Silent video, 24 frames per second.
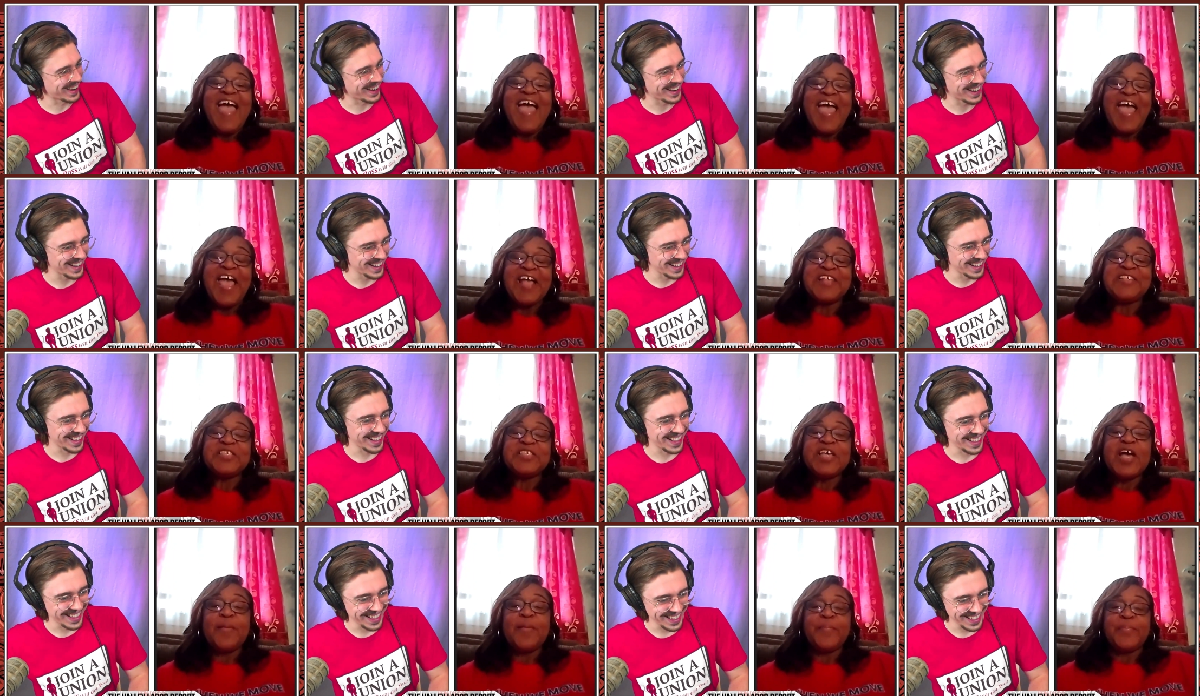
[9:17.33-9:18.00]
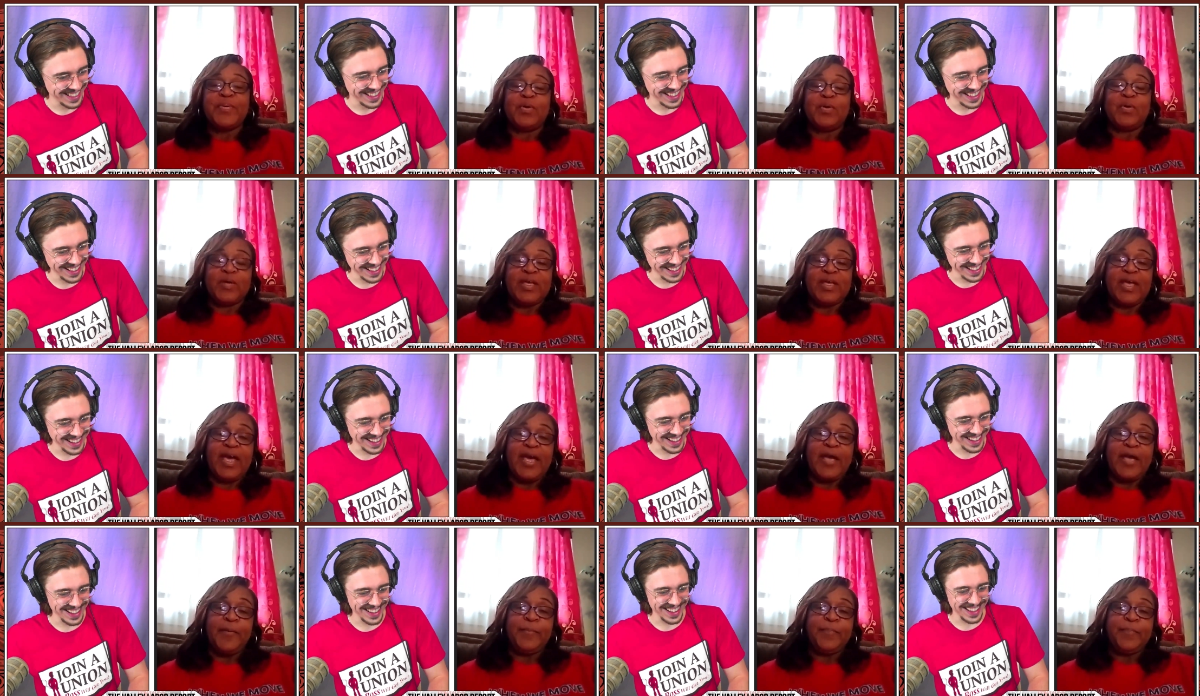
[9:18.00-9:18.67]
Speaker 1: Example,
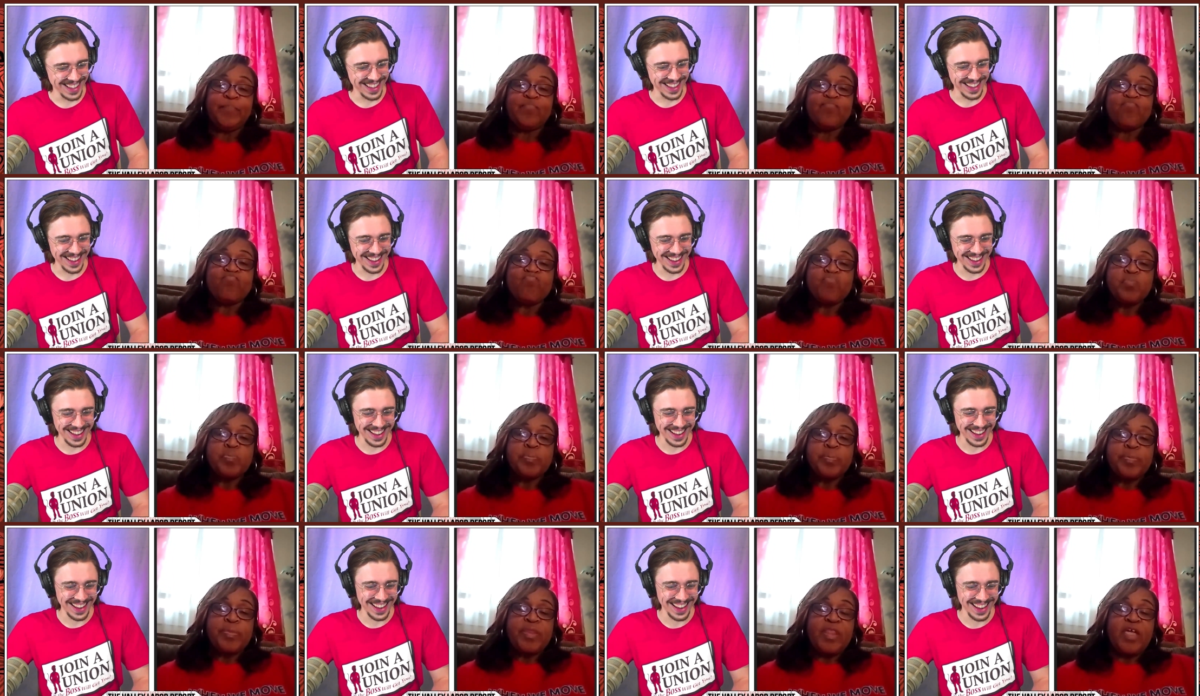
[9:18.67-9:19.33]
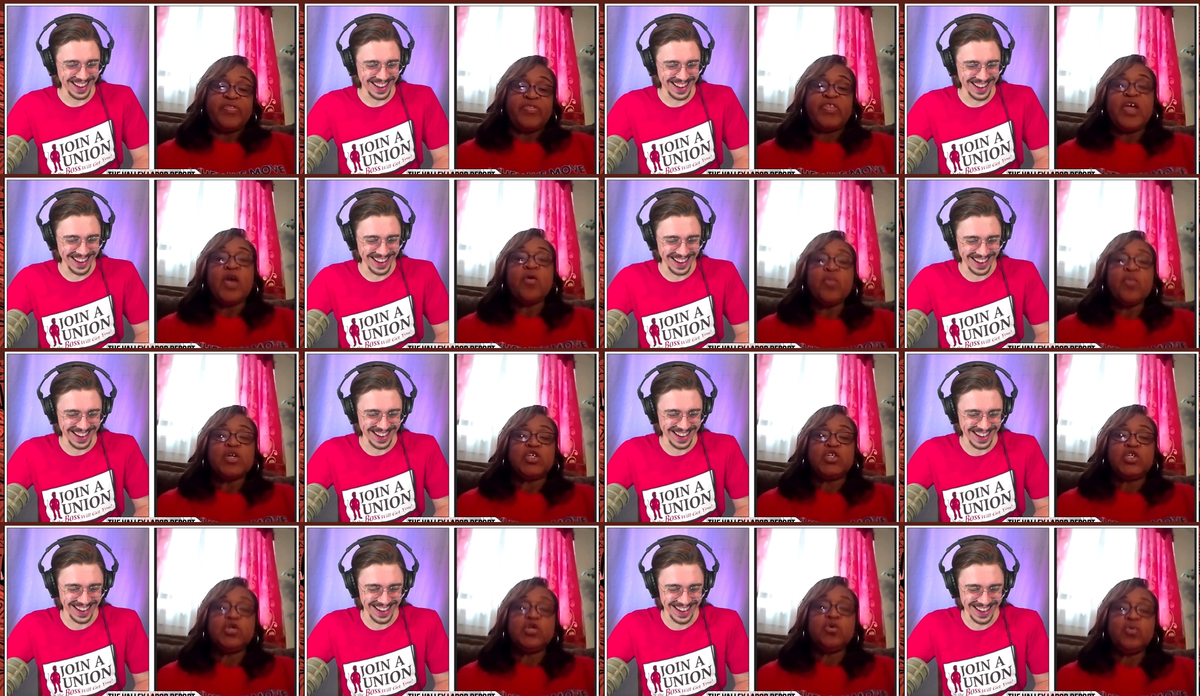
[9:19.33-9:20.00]
okay. There
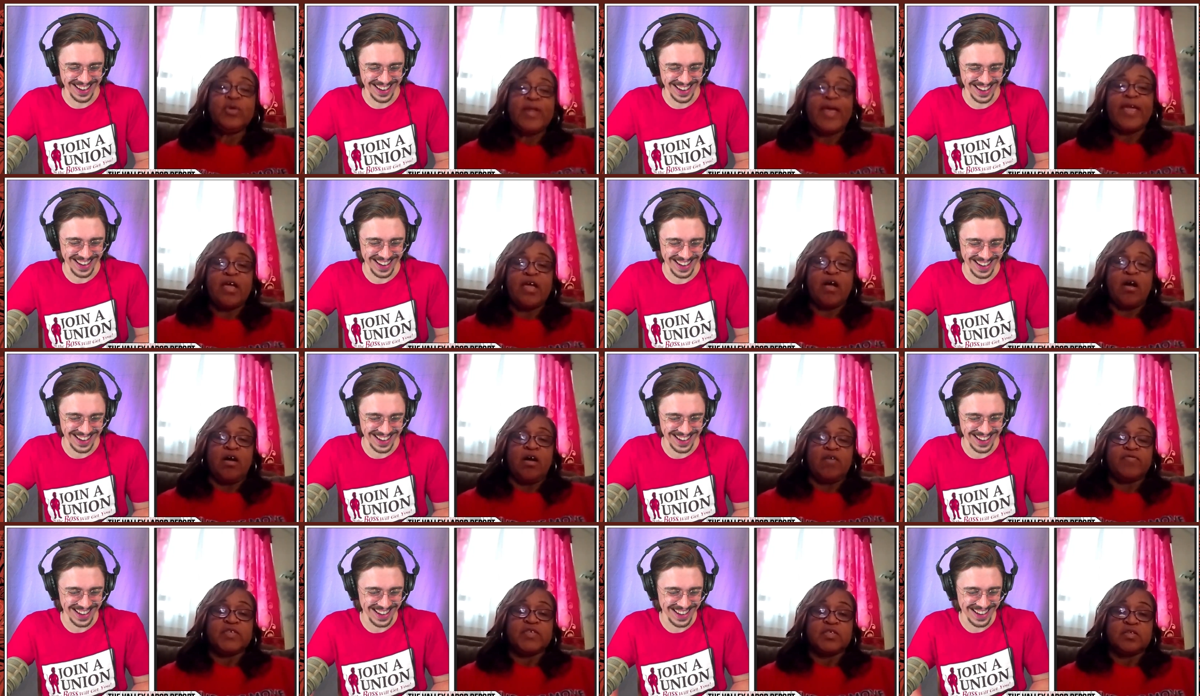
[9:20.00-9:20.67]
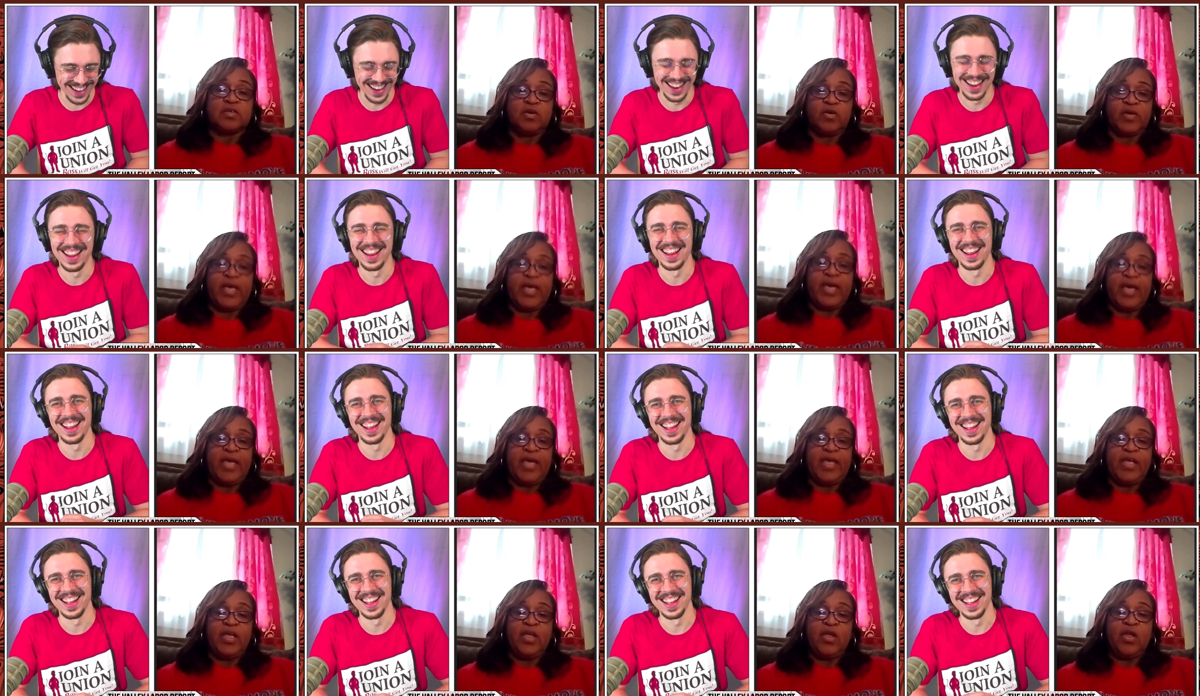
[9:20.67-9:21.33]
were two layoffs,
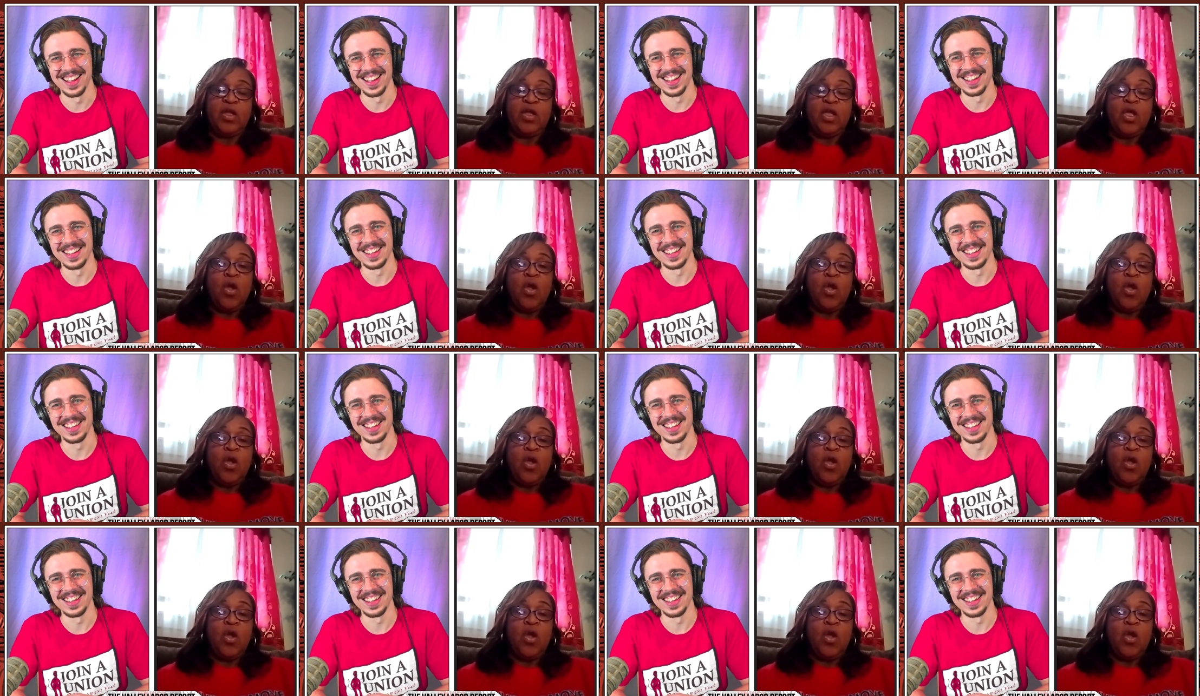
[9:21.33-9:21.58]
okay.